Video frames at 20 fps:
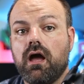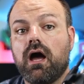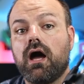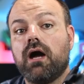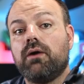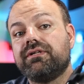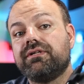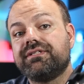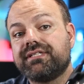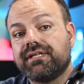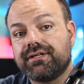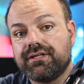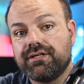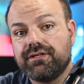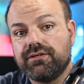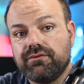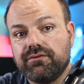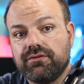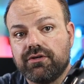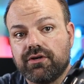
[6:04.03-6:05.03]
I tell you,
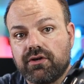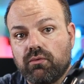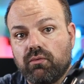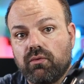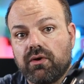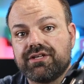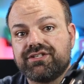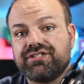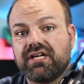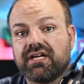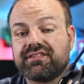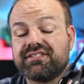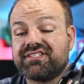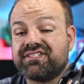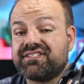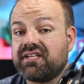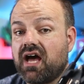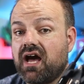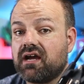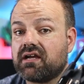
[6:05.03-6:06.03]
you're going to want to check the
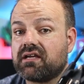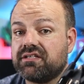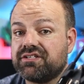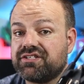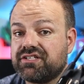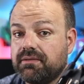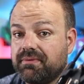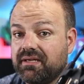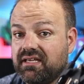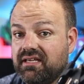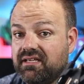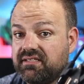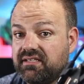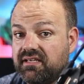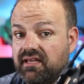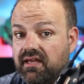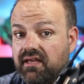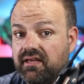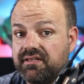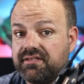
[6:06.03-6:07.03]
stock and the shipping
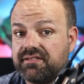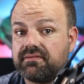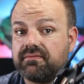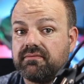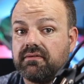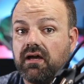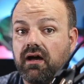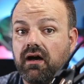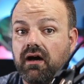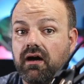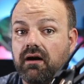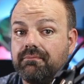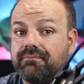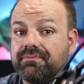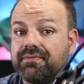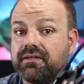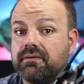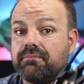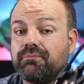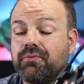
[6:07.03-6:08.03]
ETAs.
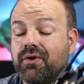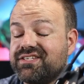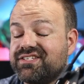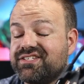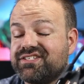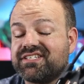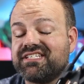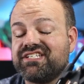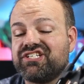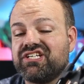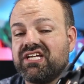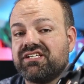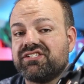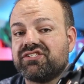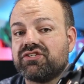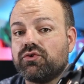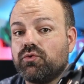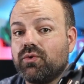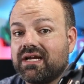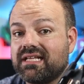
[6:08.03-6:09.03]
The prices can change
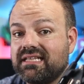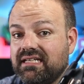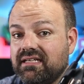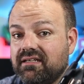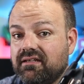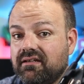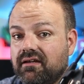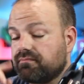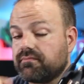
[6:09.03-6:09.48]
quickly.